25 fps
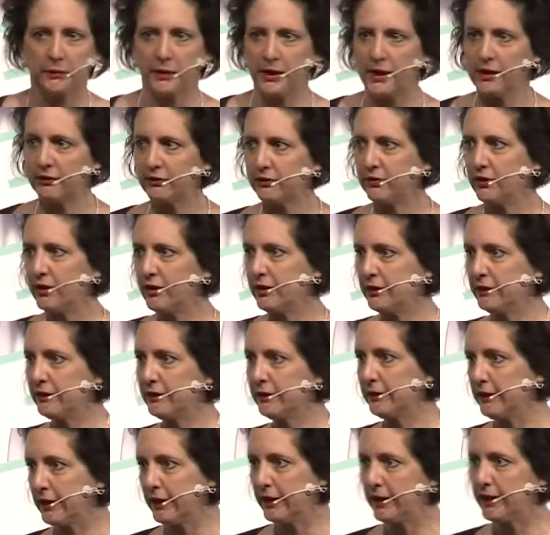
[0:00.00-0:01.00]
less
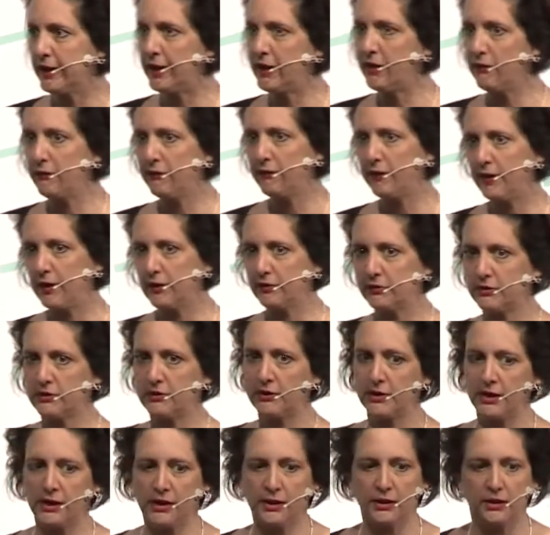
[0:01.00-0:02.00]
on like how fast
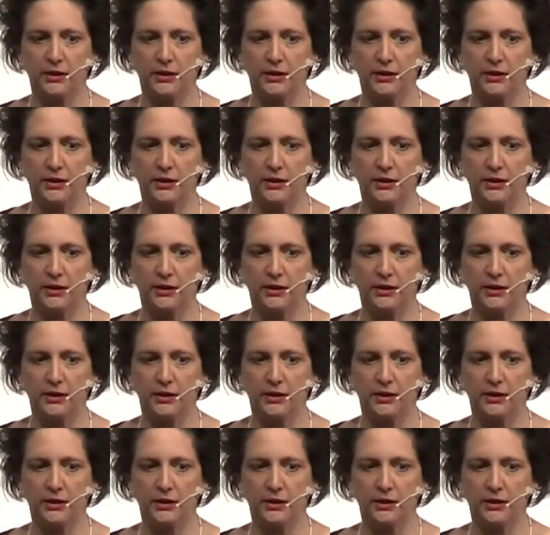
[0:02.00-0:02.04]
are they